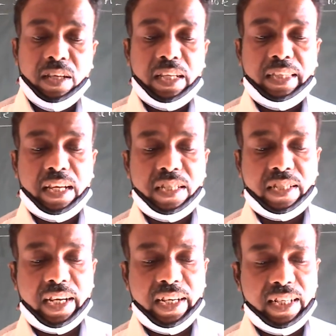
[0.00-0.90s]
the
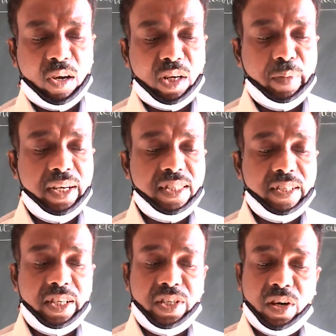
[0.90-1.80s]
state governments
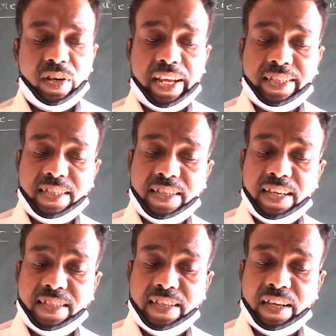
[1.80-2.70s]
did not
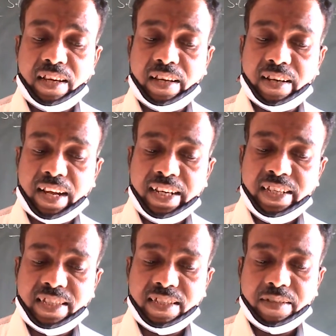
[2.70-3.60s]
exercise their
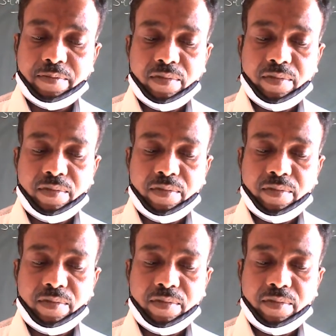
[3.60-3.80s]
rights